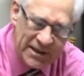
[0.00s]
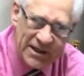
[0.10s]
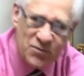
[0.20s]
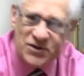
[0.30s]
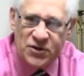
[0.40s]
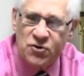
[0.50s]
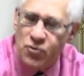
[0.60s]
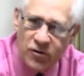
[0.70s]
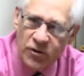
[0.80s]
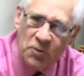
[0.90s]
It was a
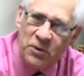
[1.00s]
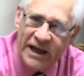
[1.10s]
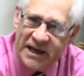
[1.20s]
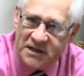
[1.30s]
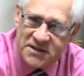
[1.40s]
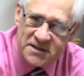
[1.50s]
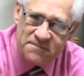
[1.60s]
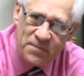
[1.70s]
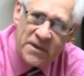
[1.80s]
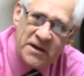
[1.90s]
cruel place,
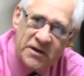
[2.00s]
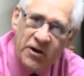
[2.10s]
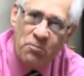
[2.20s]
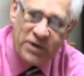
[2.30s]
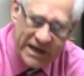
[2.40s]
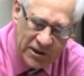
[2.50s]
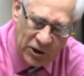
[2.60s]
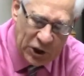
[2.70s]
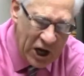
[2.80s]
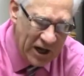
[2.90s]
a penal
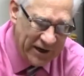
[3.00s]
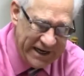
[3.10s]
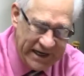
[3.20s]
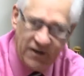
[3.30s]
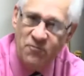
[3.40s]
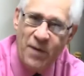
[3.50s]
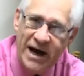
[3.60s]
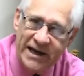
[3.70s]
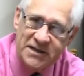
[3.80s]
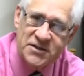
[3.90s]
colony of
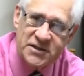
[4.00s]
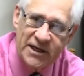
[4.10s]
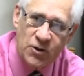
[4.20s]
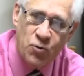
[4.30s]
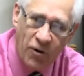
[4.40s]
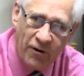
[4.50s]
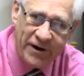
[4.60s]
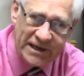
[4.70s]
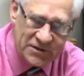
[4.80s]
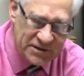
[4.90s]
mines and
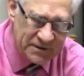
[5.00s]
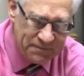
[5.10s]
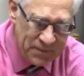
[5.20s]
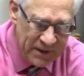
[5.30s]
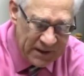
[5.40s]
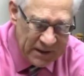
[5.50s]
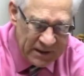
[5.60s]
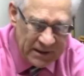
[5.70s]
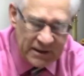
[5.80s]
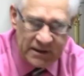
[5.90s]
quarries.
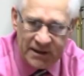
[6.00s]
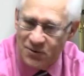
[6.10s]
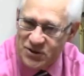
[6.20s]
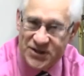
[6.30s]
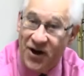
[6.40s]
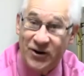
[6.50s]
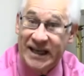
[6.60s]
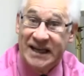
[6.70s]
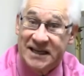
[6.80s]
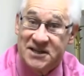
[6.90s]
It was no
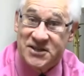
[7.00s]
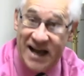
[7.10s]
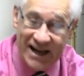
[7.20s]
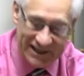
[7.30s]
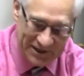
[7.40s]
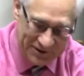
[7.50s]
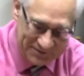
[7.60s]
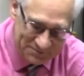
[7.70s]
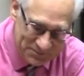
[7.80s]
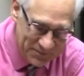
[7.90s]
Gilligan's Island.
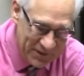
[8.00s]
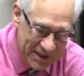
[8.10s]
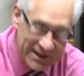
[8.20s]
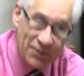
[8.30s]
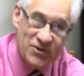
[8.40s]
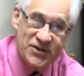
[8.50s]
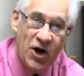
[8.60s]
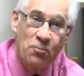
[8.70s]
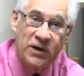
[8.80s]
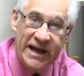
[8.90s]
It was
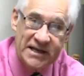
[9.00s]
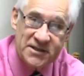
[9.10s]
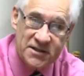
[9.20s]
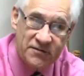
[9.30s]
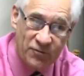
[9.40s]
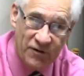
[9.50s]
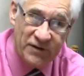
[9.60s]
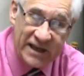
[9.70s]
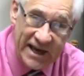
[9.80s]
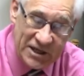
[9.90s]
no place for a
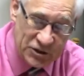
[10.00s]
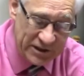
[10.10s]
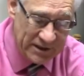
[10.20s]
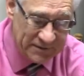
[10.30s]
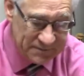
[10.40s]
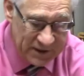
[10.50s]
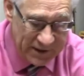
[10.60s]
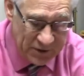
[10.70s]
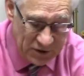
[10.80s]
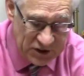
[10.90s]
vacation
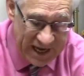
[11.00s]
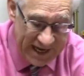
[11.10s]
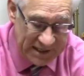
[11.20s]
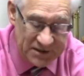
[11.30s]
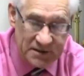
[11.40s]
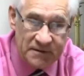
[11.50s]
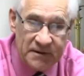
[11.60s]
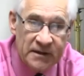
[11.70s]
in those days.